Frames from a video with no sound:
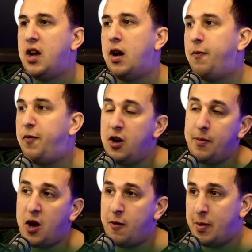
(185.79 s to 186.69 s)
Fulham,
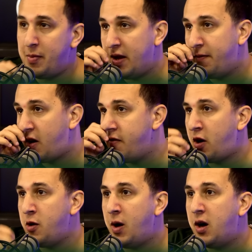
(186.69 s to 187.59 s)
though, have been playing very,
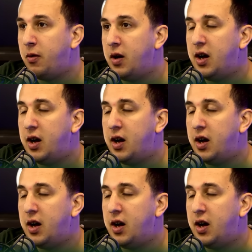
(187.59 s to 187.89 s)
very well